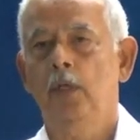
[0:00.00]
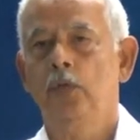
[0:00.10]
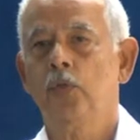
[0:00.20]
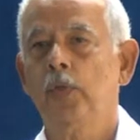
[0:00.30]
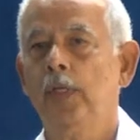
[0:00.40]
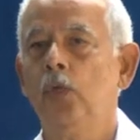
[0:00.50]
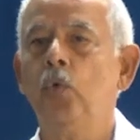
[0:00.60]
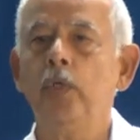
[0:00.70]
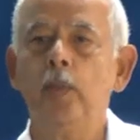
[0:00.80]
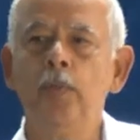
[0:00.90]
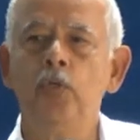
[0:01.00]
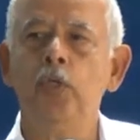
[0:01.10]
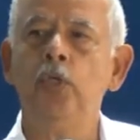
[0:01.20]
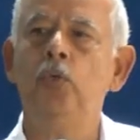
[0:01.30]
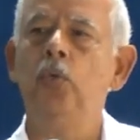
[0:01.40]
so that the
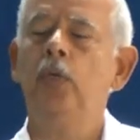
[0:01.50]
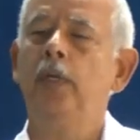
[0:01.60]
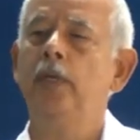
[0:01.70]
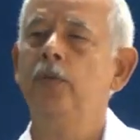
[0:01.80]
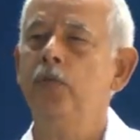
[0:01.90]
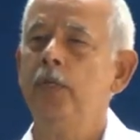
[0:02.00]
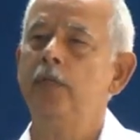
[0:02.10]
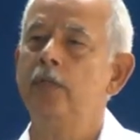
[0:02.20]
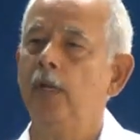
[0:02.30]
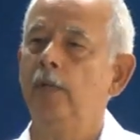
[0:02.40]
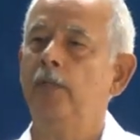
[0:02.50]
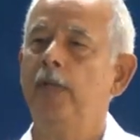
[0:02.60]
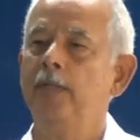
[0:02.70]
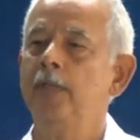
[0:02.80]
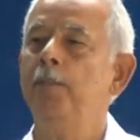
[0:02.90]
OWTU can see itself
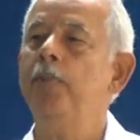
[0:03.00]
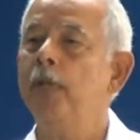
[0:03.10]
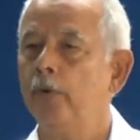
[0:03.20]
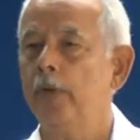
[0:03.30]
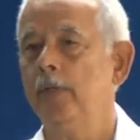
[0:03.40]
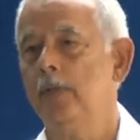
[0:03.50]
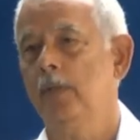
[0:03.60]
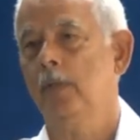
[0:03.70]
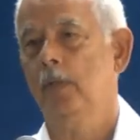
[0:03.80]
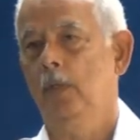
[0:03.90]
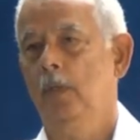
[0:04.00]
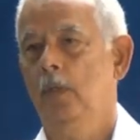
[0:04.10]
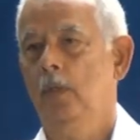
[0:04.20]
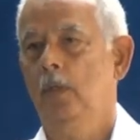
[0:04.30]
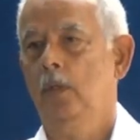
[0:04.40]
as the parent
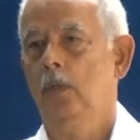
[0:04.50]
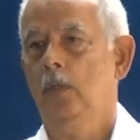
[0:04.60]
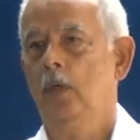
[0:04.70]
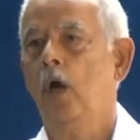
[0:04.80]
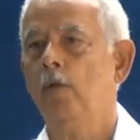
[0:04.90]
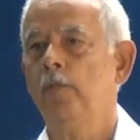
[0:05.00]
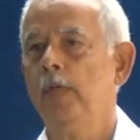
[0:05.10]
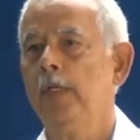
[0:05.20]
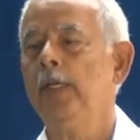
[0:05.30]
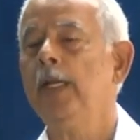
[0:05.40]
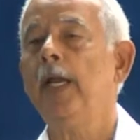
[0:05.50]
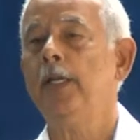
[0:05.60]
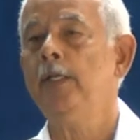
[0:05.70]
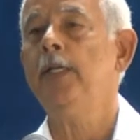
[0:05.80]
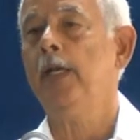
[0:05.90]
of the
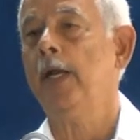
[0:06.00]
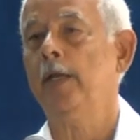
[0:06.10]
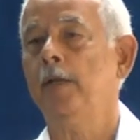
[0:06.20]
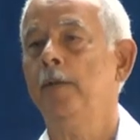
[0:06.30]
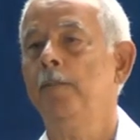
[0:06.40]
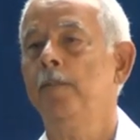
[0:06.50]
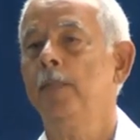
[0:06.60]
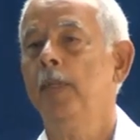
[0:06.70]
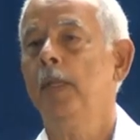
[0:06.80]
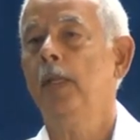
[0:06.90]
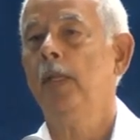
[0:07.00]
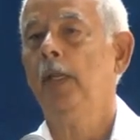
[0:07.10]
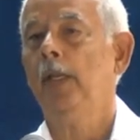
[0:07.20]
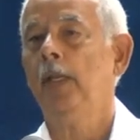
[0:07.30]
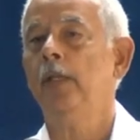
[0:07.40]
EITI
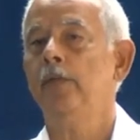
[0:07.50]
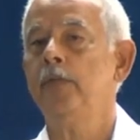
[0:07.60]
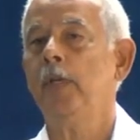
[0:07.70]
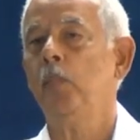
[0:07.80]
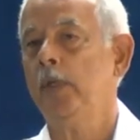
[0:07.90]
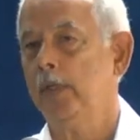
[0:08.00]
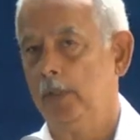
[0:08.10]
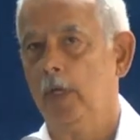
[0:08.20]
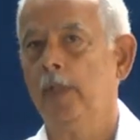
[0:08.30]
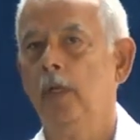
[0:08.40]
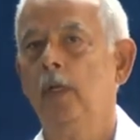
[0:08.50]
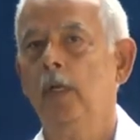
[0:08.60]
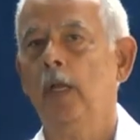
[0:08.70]
in the same way that other